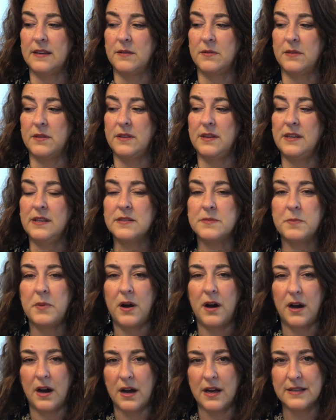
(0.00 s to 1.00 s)
these
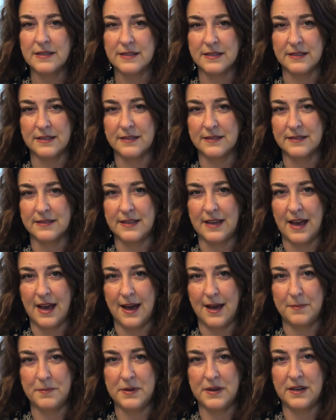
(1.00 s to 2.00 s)
pauses that
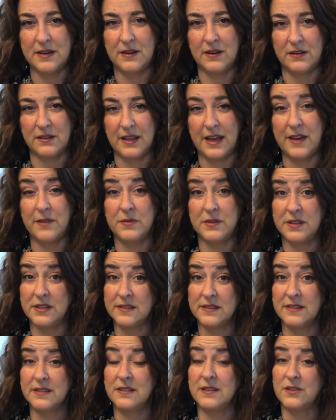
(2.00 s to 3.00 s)
happen in our life, and
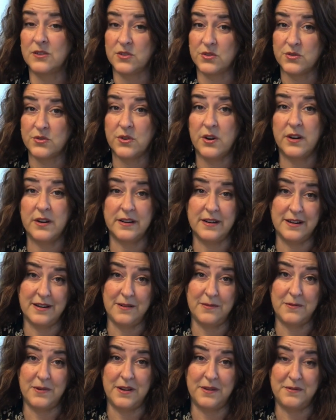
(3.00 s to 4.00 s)
this is an extraordinary
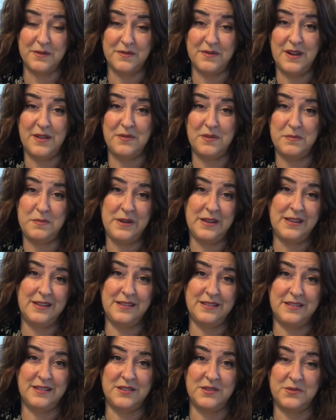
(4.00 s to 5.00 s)
one. We've never been in
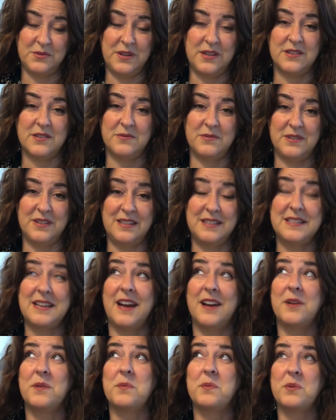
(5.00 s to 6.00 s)
a situation where the
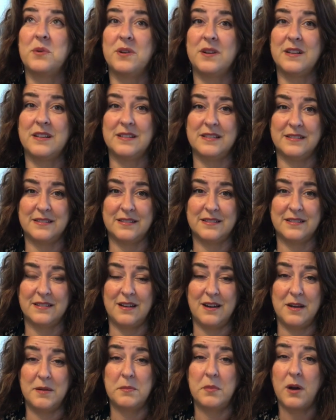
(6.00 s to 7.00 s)
entire world is
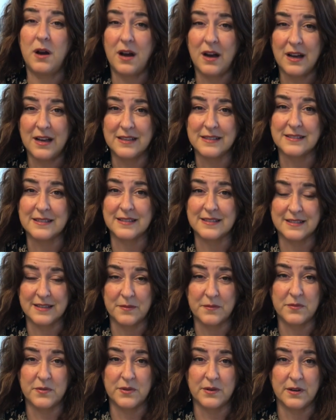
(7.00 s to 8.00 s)
on pause
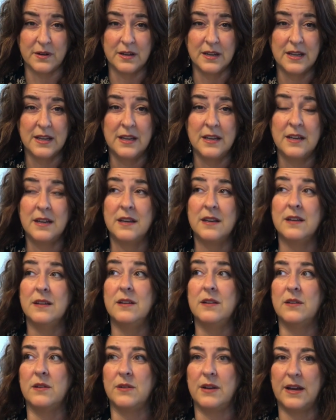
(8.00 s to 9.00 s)
except for
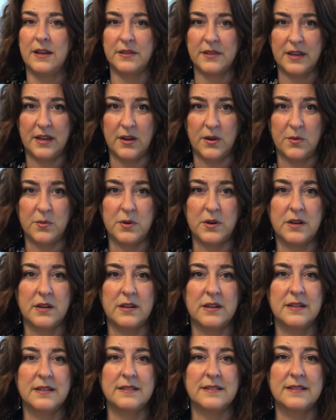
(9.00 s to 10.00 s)
healthcare
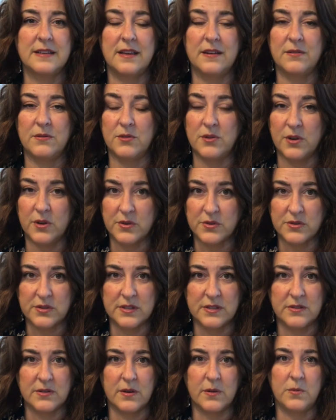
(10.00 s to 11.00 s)
workers and grocery
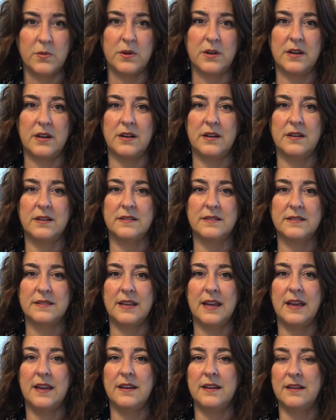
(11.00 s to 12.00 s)
store workers,
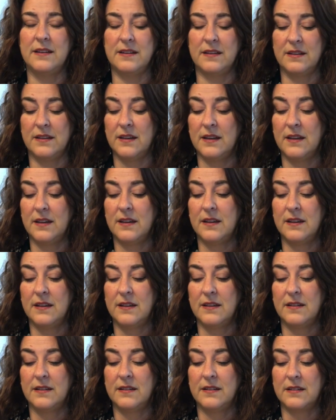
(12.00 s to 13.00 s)
and
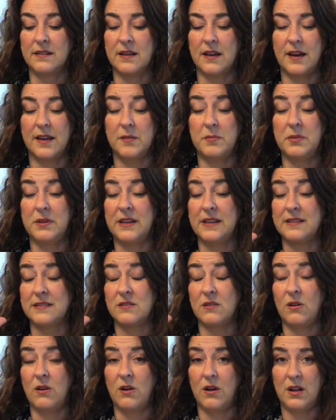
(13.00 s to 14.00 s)
God
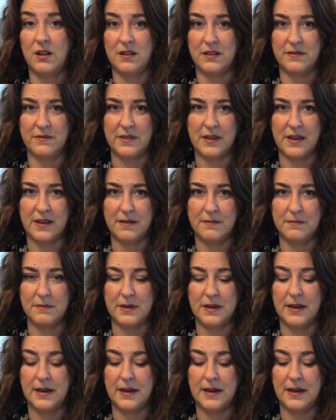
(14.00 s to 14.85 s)
bless all of them.